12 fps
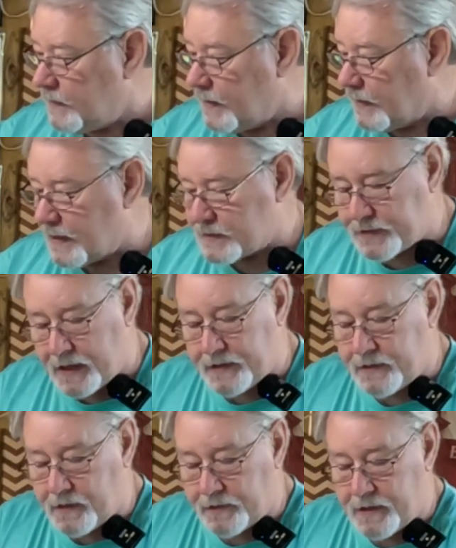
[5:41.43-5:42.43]
And like I say,
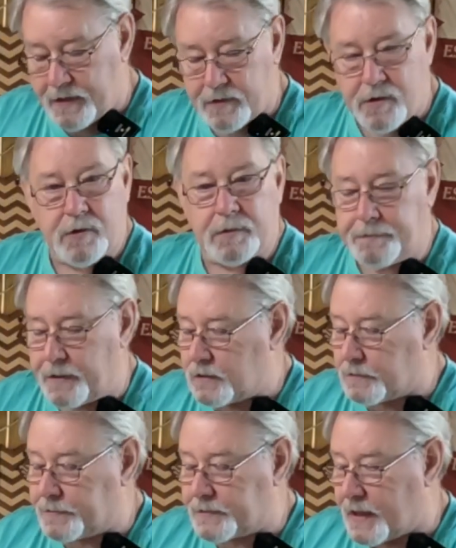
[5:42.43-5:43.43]
you know, yeah, you could
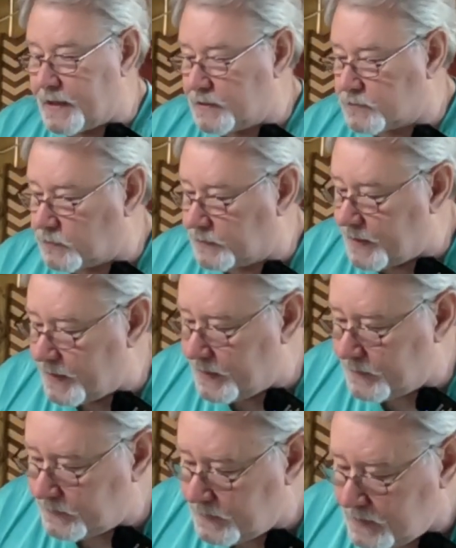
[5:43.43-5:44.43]
peel potatoes with that.